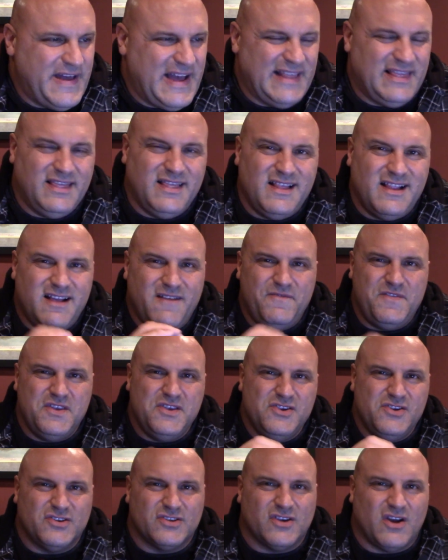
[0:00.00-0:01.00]
I love that
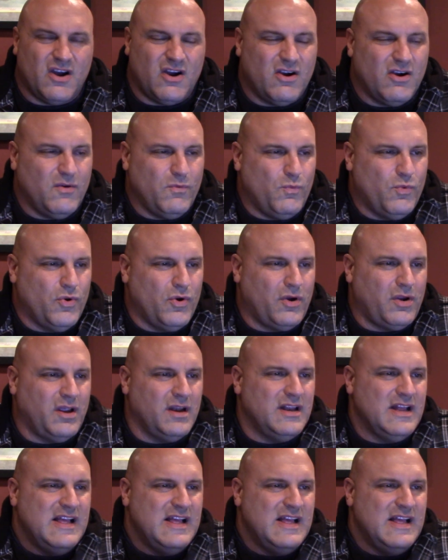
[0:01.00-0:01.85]
you're hardworking.